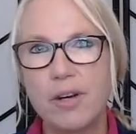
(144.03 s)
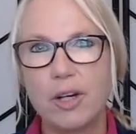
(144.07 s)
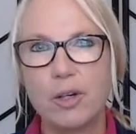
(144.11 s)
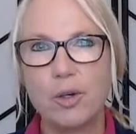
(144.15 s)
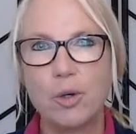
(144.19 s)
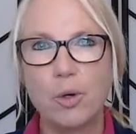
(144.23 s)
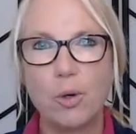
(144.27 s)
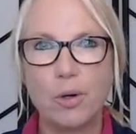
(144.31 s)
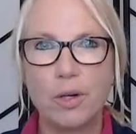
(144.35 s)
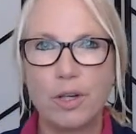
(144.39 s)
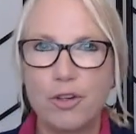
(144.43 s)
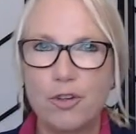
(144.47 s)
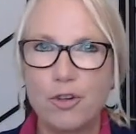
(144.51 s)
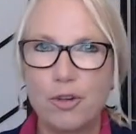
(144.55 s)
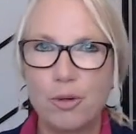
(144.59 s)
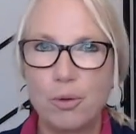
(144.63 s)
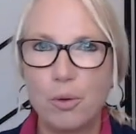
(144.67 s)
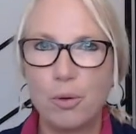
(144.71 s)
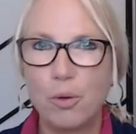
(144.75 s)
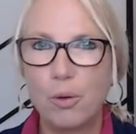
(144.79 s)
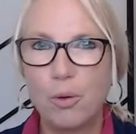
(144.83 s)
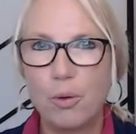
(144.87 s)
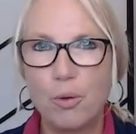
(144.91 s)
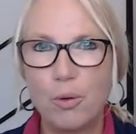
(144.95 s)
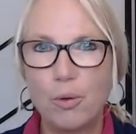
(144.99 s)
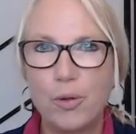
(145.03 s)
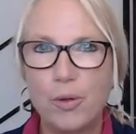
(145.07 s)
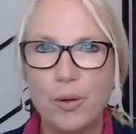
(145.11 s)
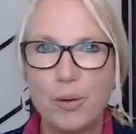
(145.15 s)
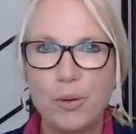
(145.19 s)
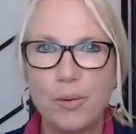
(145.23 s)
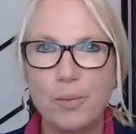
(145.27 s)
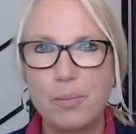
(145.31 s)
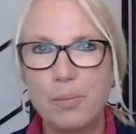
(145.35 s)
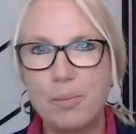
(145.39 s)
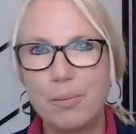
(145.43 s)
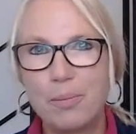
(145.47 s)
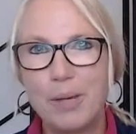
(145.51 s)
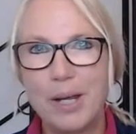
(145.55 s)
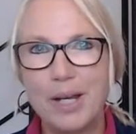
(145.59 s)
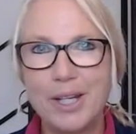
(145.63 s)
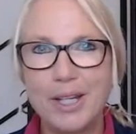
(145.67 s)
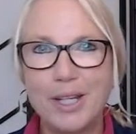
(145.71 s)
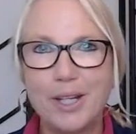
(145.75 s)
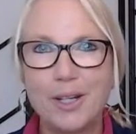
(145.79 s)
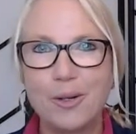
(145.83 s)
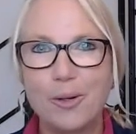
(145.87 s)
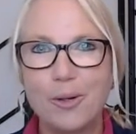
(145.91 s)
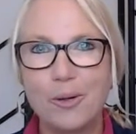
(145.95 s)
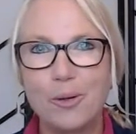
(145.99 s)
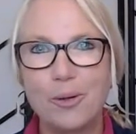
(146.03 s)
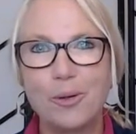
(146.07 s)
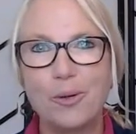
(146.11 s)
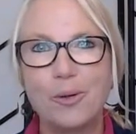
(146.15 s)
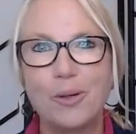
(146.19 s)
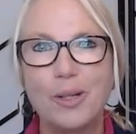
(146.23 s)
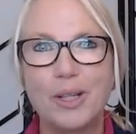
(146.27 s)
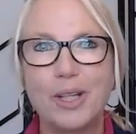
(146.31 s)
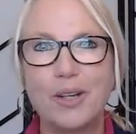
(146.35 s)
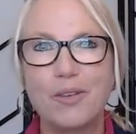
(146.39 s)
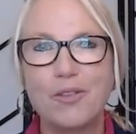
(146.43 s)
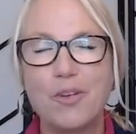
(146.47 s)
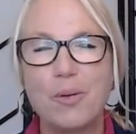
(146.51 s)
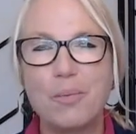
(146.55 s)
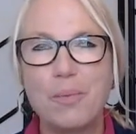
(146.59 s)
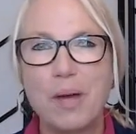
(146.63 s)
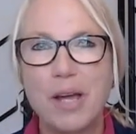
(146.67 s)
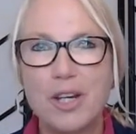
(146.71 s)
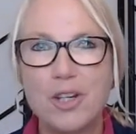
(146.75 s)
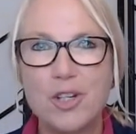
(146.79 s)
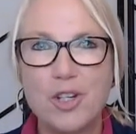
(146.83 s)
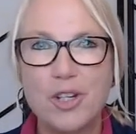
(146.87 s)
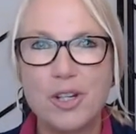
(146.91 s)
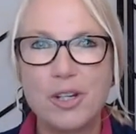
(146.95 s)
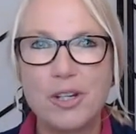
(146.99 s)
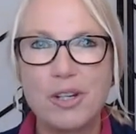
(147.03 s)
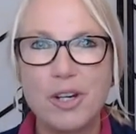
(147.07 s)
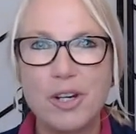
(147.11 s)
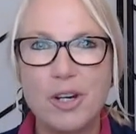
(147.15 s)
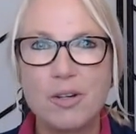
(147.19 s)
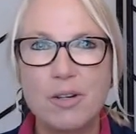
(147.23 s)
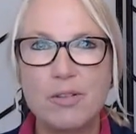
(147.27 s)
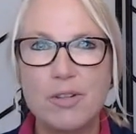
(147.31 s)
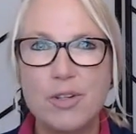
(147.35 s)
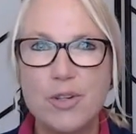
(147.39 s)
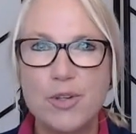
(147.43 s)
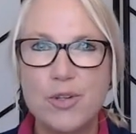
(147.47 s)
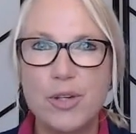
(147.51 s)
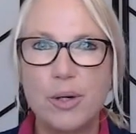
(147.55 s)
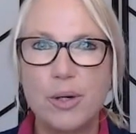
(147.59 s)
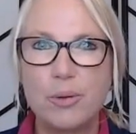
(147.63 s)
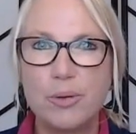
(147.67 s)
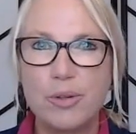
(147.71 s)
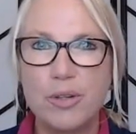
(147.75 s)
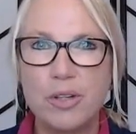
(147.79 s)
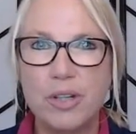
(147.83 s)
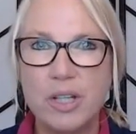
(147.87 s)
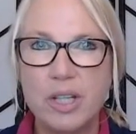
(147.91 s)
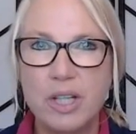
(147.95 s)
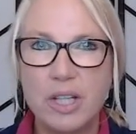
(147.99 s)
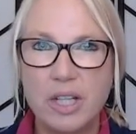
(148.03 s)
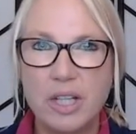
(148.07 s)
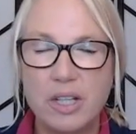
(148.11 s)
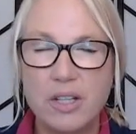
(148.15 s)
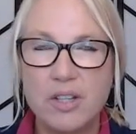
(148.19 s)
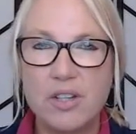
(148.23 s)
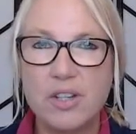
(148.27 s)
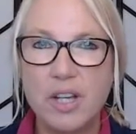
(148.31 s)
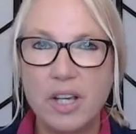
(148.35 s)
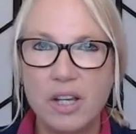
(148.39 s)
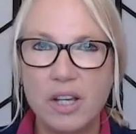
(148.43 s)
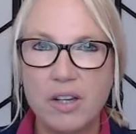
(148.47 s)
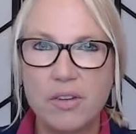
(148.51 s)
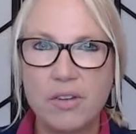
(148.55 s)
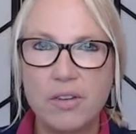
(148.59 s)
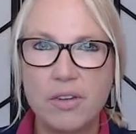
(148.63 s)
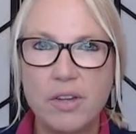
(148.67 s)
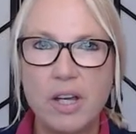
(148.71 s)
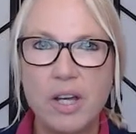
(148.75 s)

according to all the medical information, resulted in death.